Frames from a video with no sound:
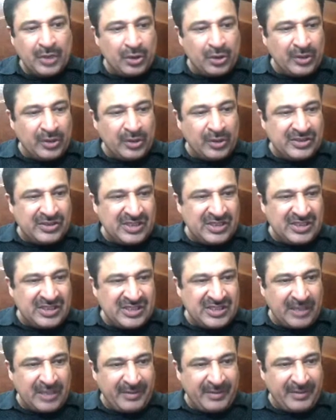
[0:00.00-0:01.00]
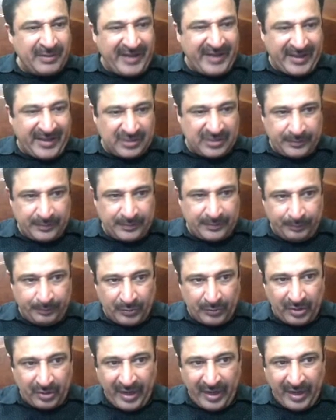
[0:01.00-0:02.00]
you can see these are my tags,
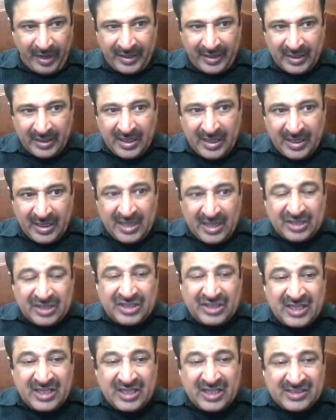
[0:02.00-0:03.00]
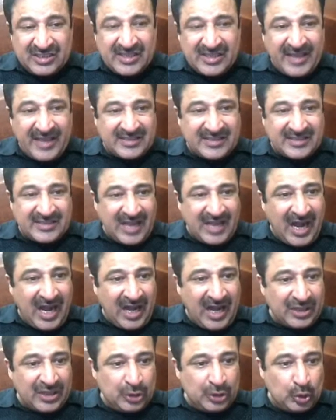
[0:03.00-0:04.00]
right? These tags
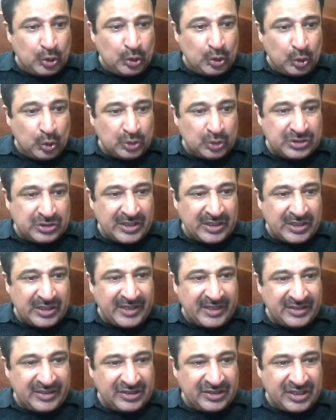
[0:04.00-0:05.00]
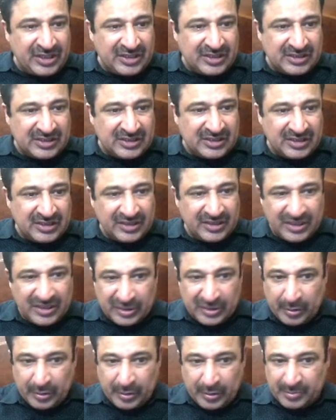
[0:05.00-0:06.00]
are used in this
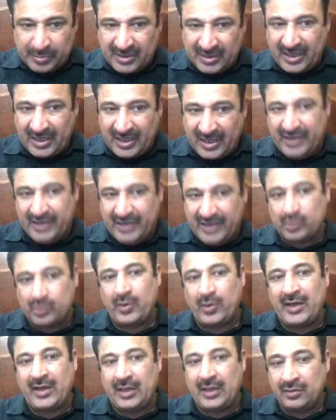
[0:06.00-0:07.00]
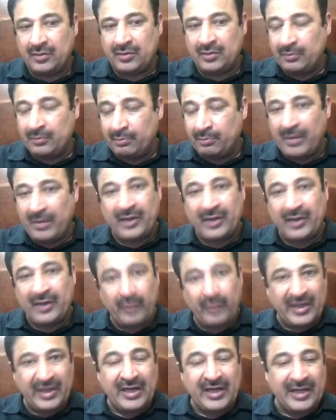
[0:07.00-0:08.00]
description as well. Make it very